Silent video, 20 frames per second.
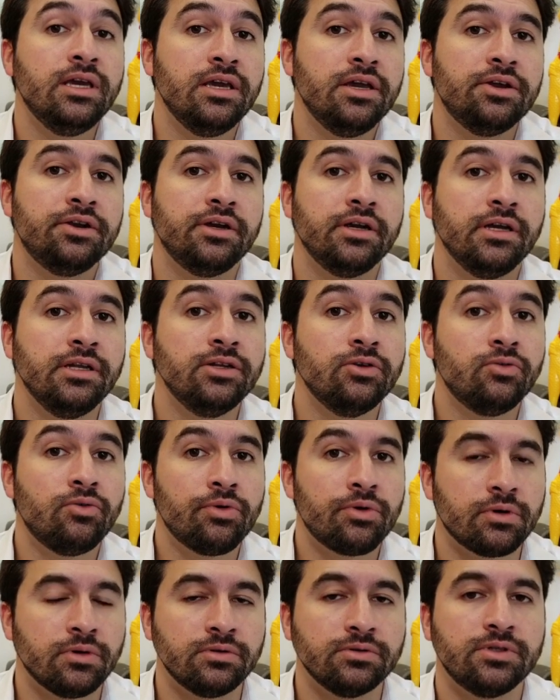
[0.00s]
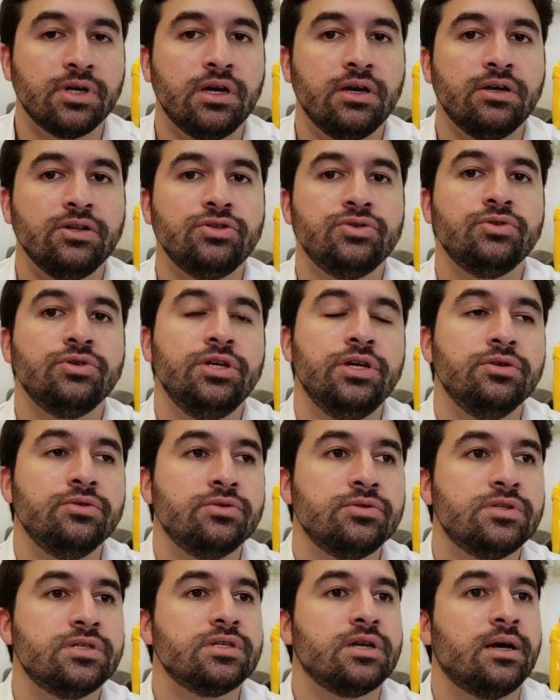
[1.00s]
gear in the world to
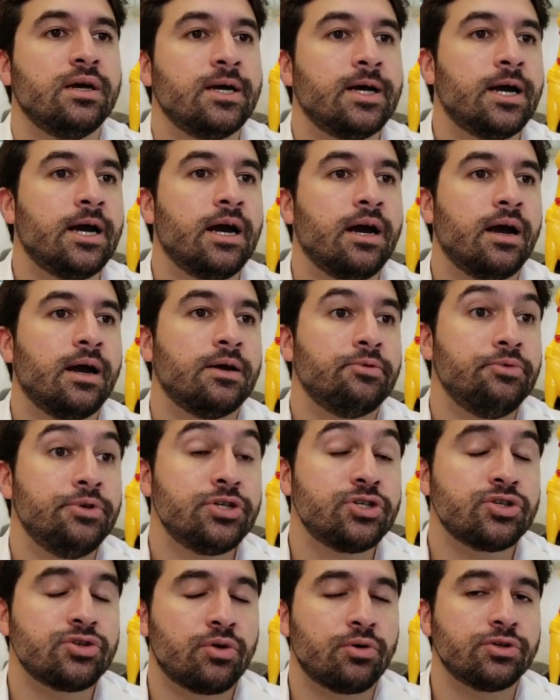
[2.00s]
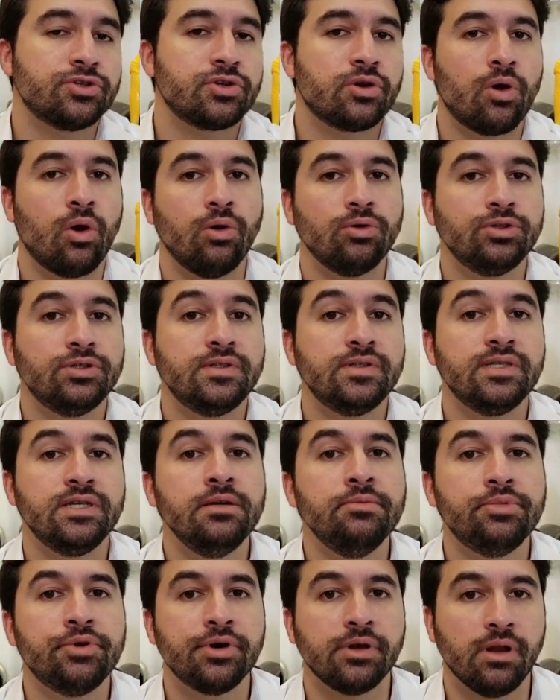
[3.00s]
use a resource called
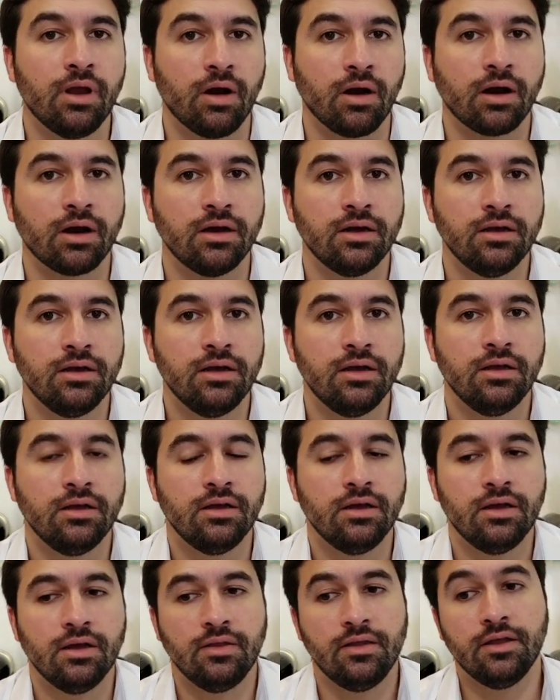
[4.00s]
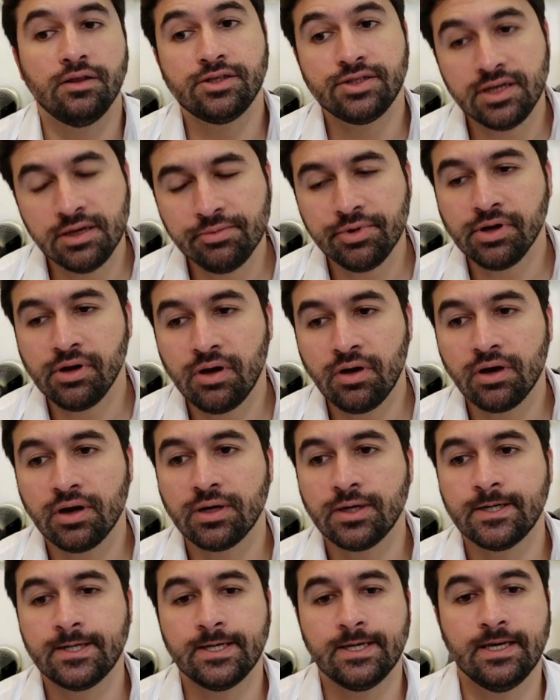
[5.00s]
Timberlock. The
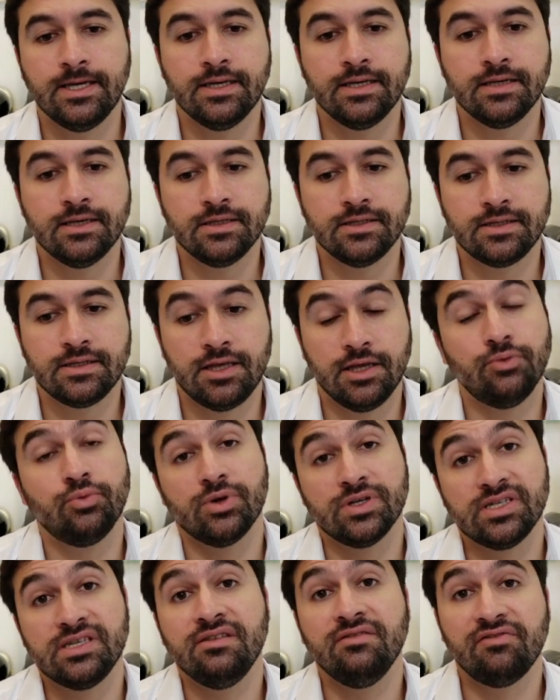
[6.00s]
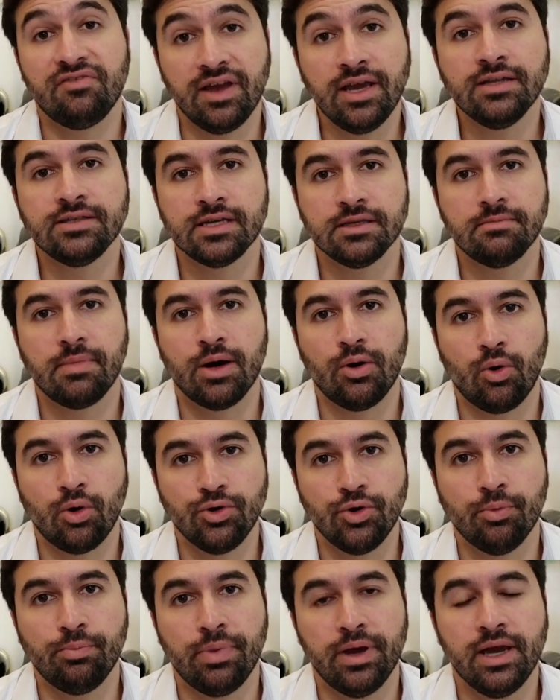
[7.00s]
Timberlock is it was invented by
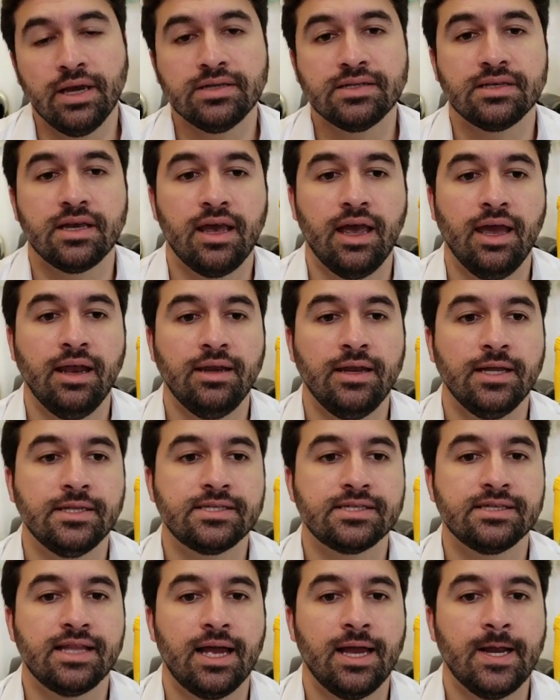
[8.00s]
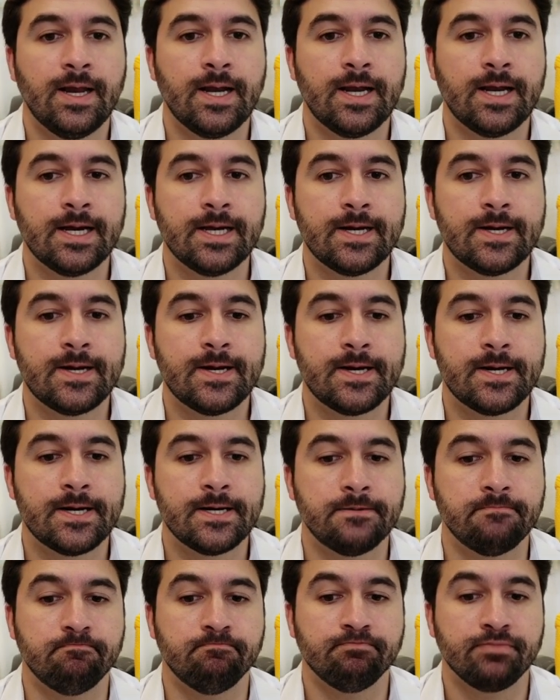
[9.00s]
Audiopax and it's like
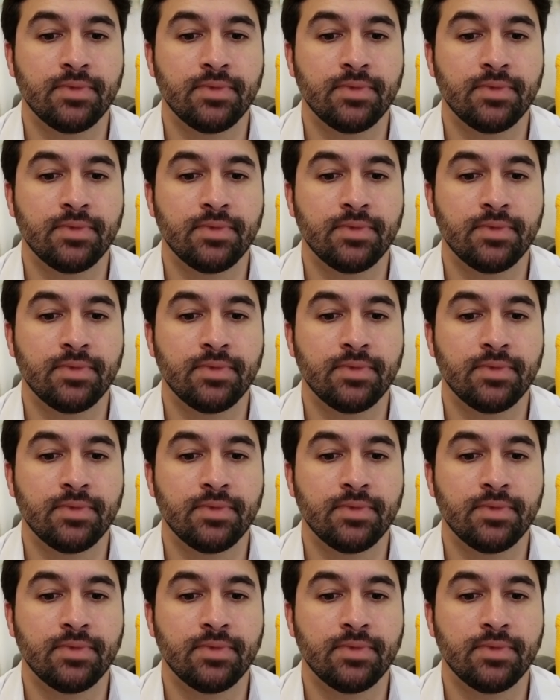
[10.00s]
uh,